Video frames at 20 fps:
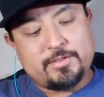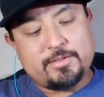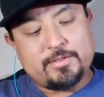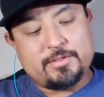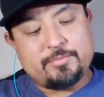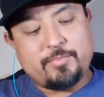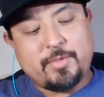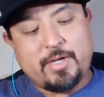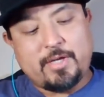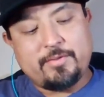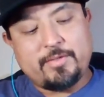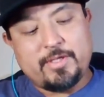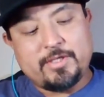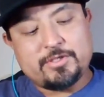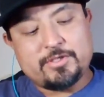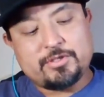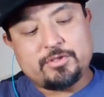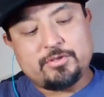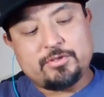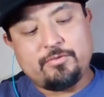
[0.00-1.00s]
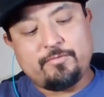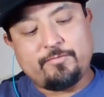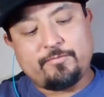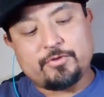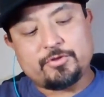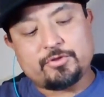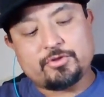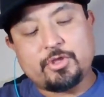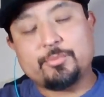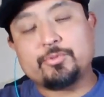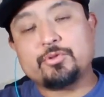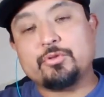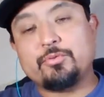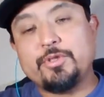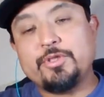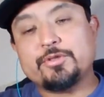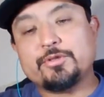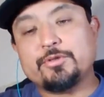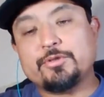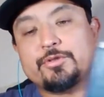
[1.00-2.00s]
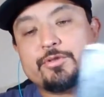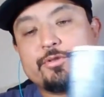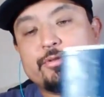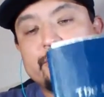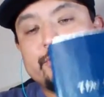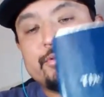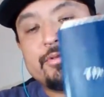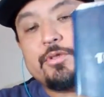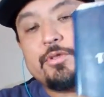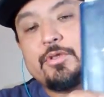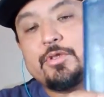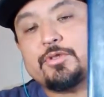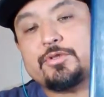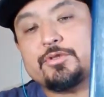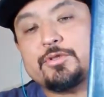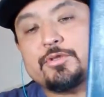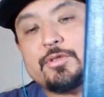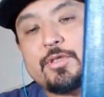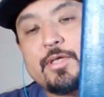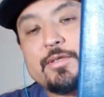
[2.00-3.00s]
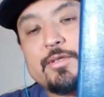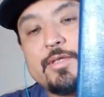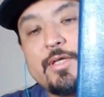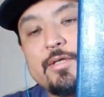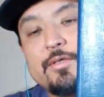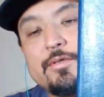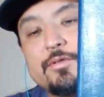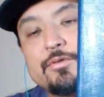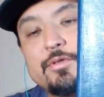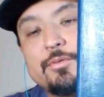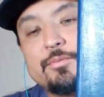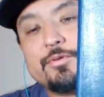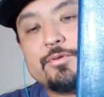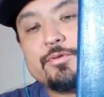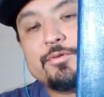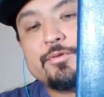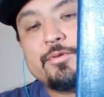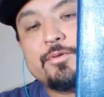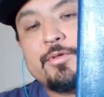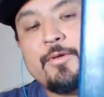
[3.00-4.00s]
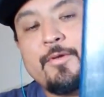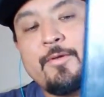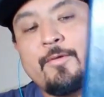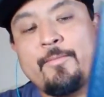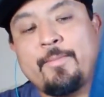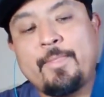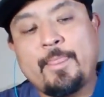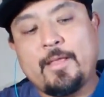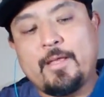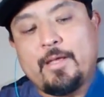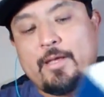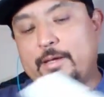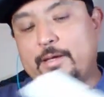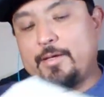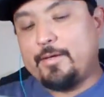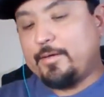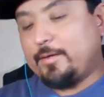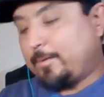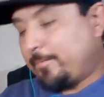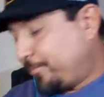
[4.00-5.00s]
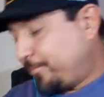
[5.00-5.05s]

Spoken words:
this is by the Institute for Scriptural Research. And it looks just like that, the Scriptures. And